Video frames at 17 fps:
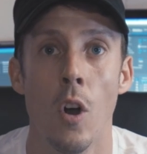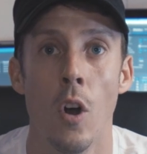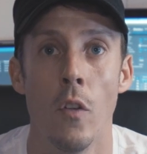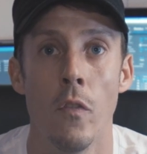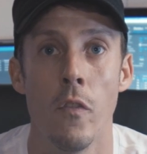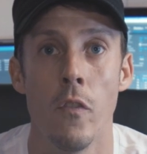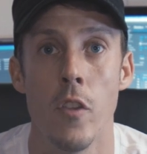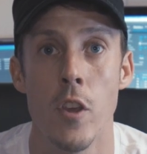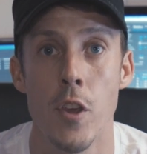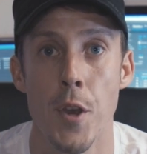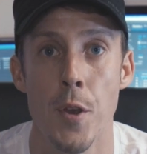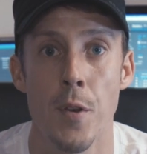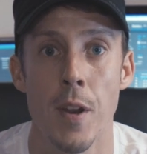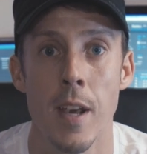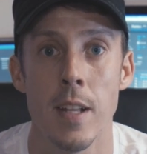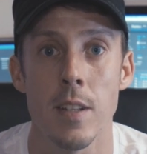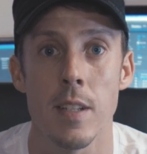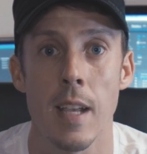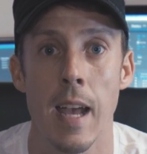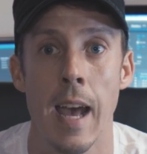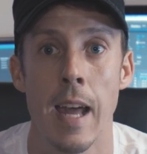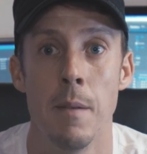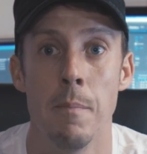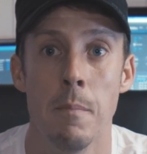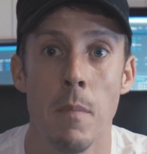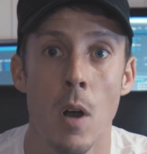on the unit
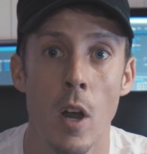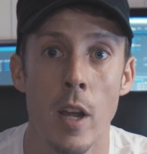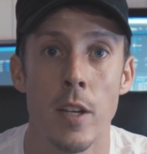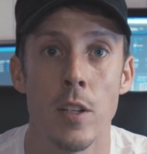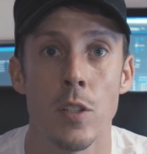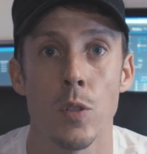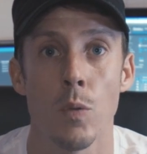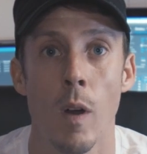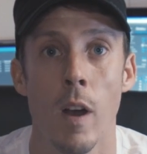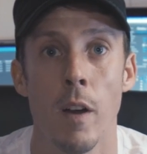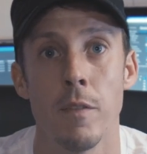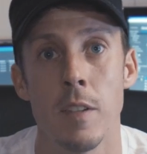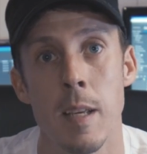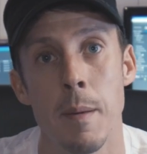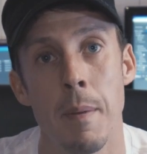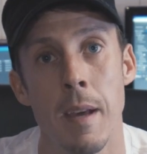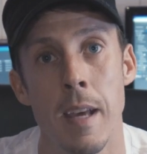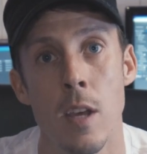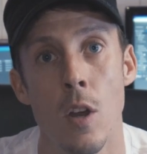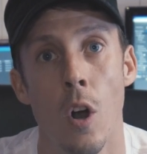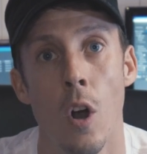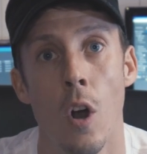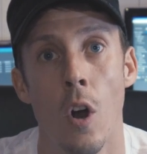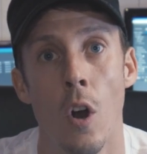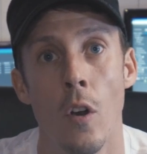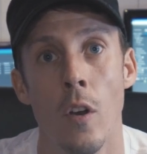and -12 dB
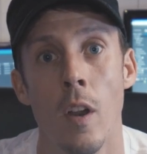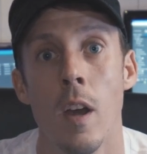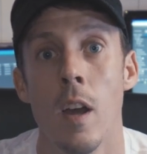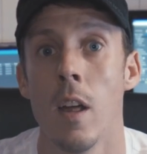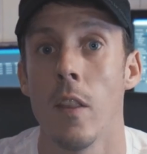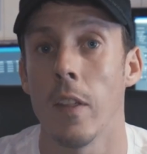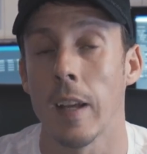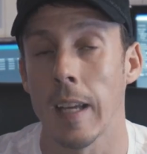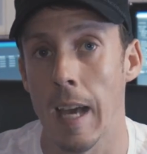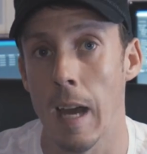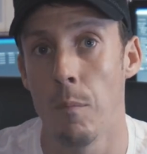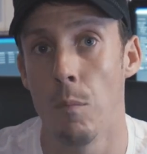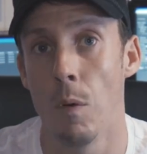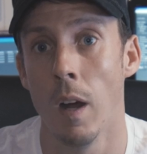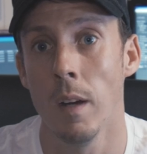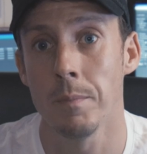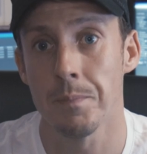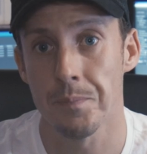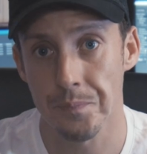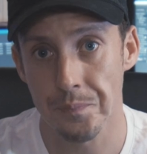on the camera.